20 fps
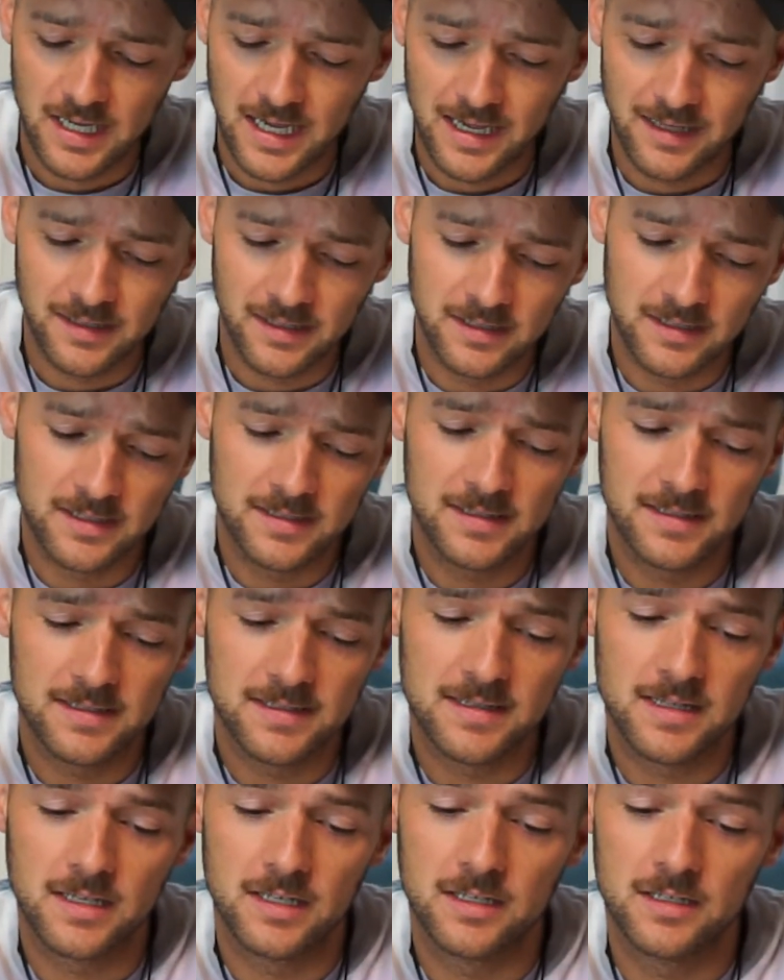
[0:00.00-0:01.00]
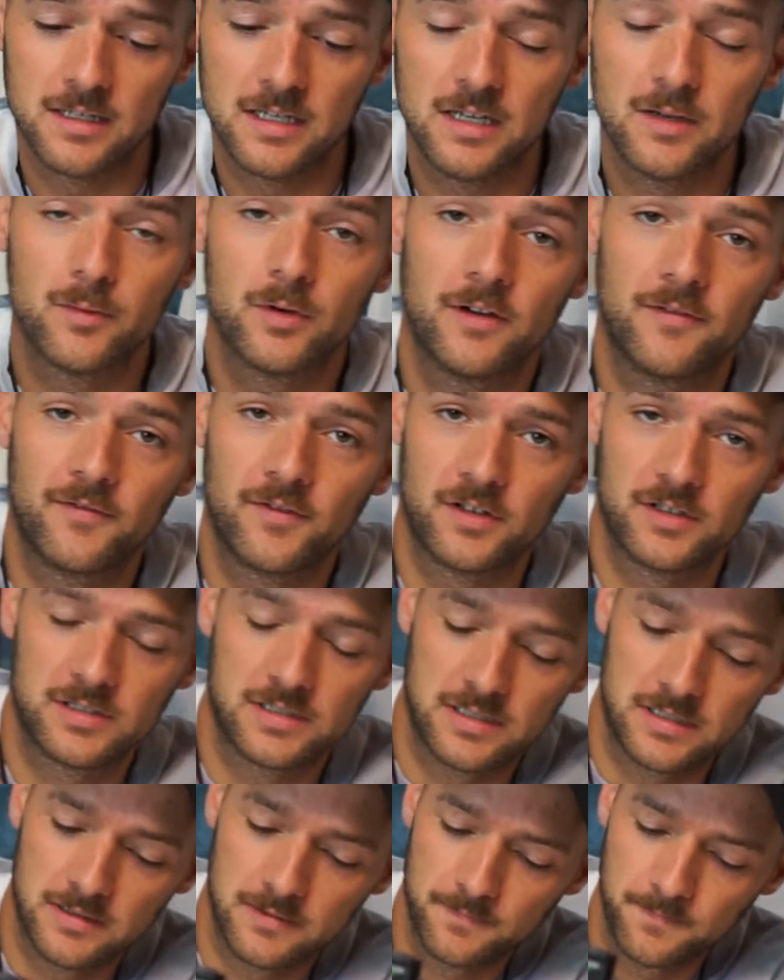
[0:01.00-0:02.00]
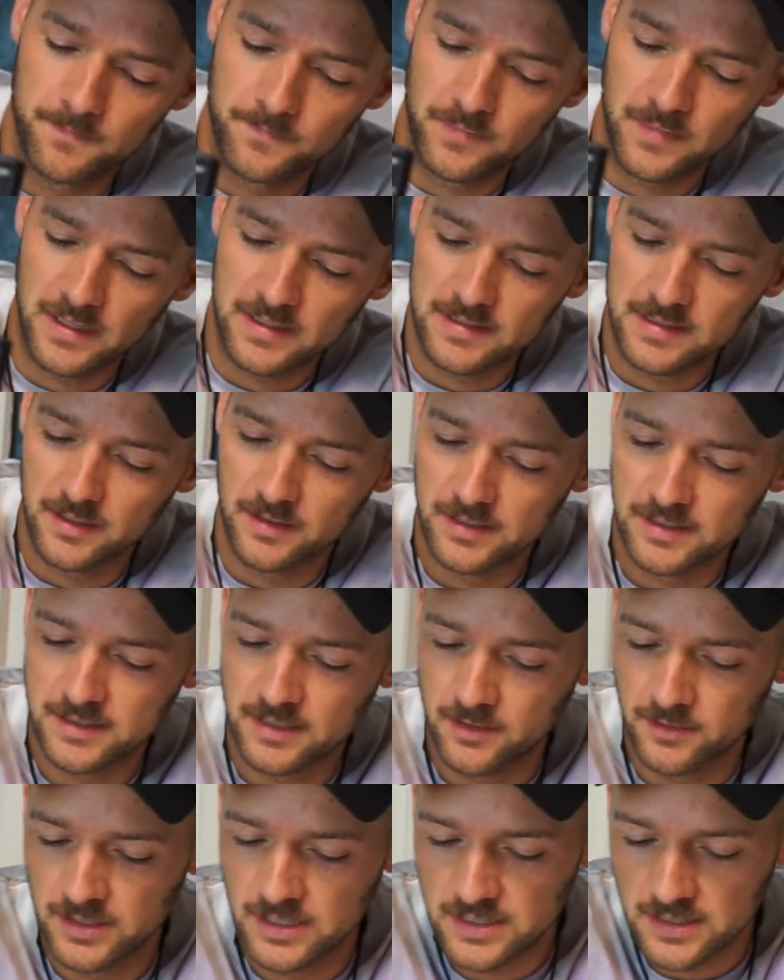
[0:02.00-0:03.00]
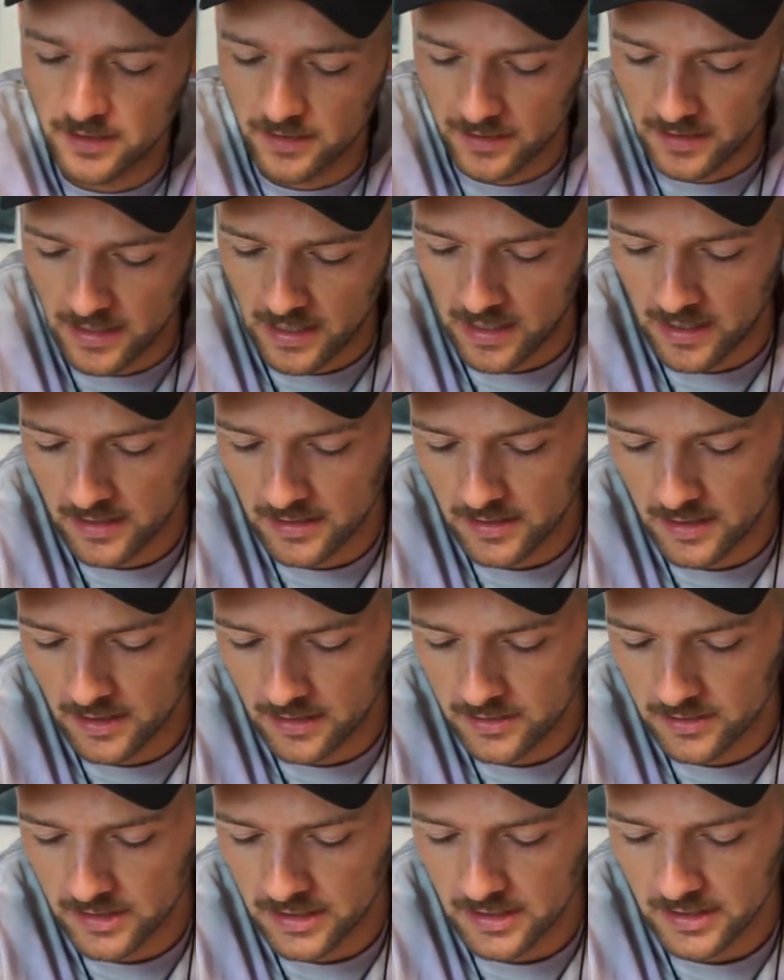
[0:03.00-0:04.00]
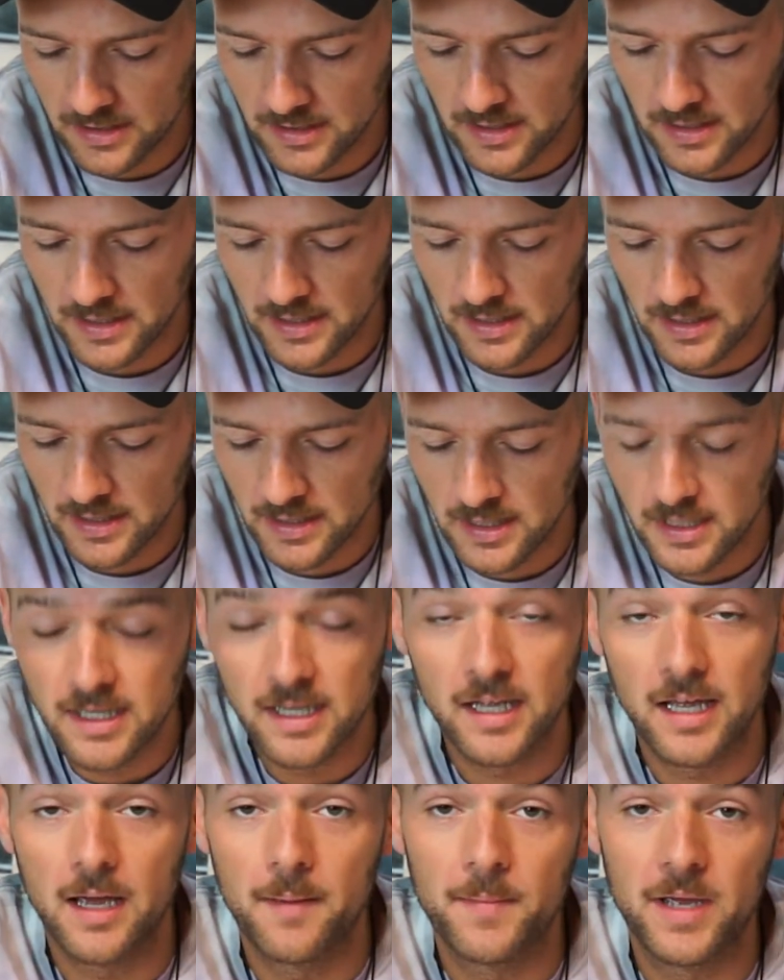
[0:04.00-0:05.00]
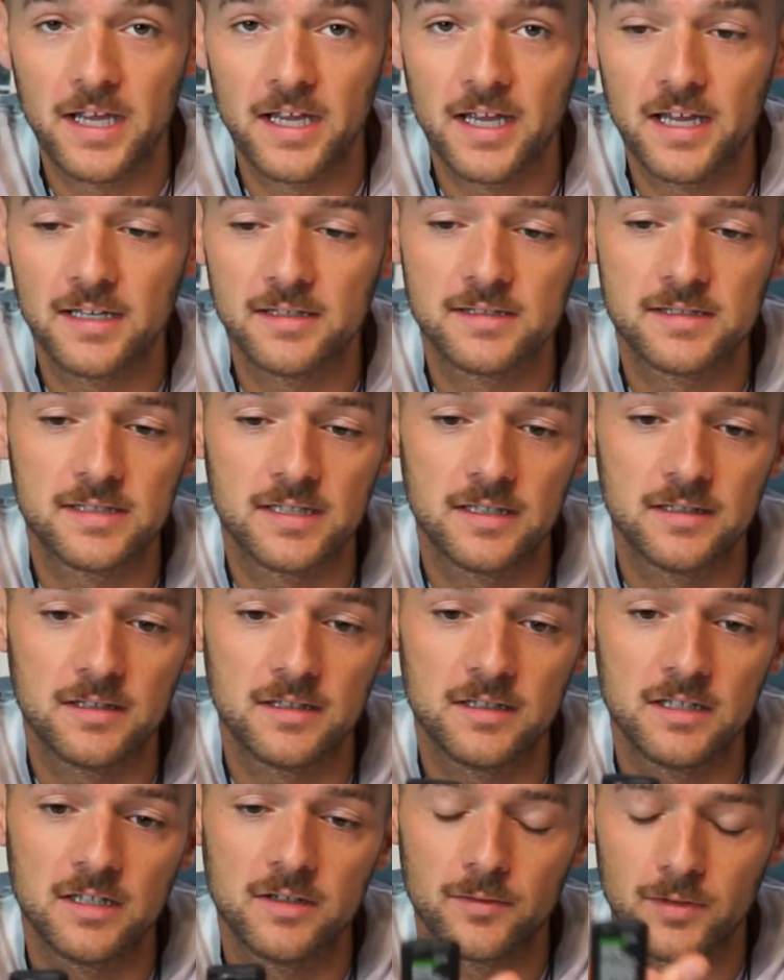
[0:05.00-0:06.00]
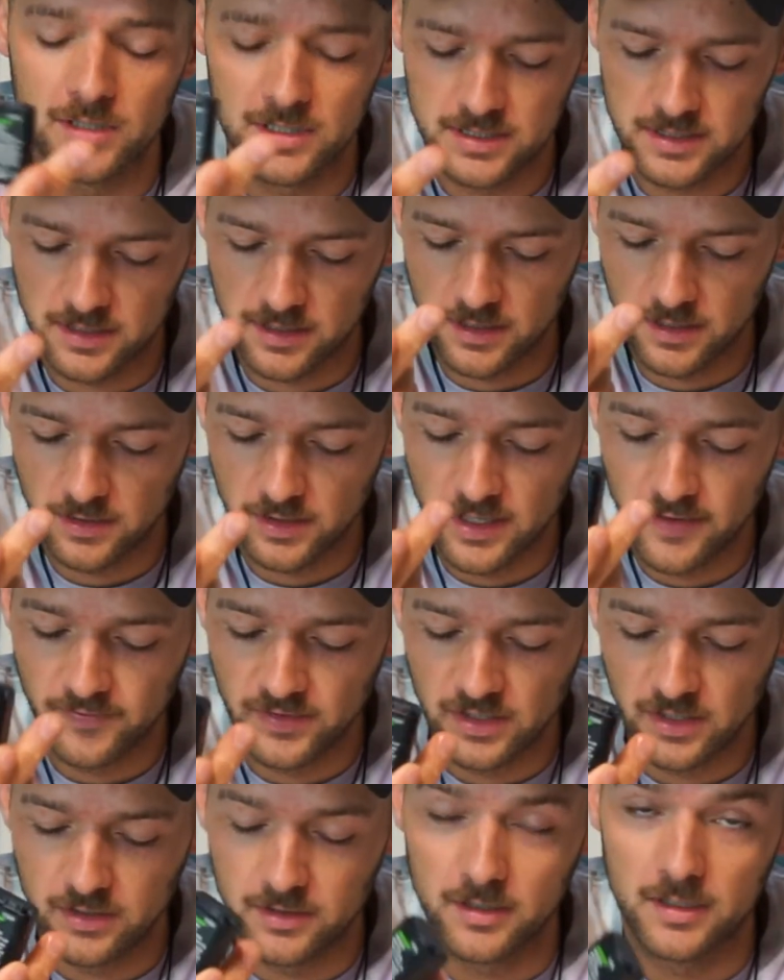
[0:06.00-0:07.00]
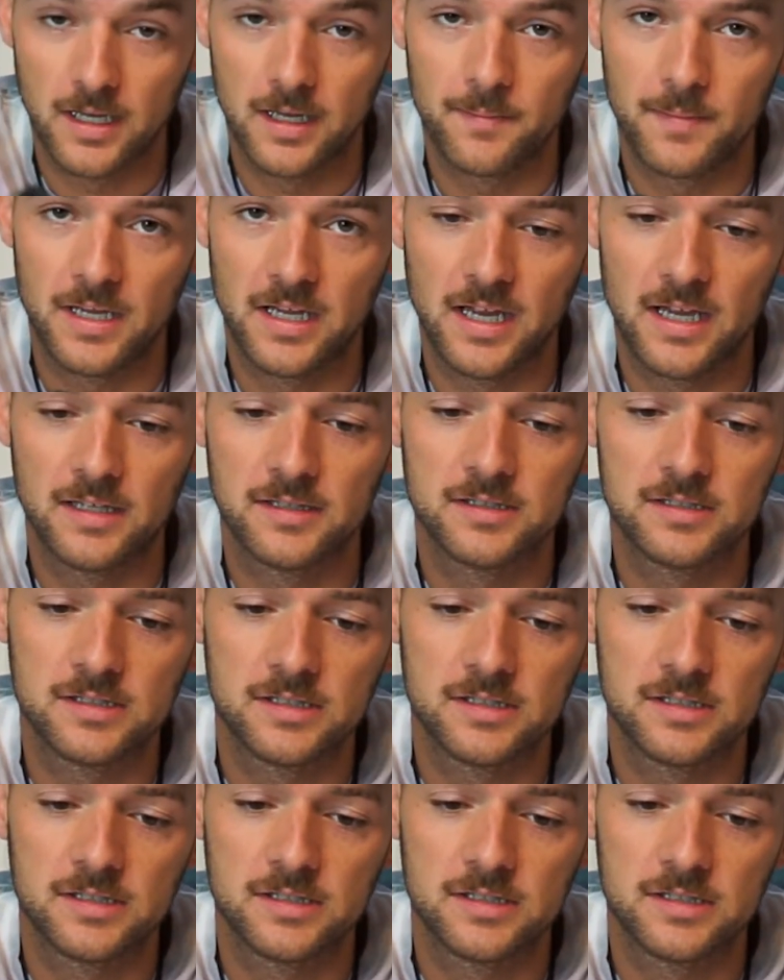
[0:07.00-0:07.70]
And then this is the Neewer version. So the Sonys are 900 mAh and the Neewers are 1100 mAh.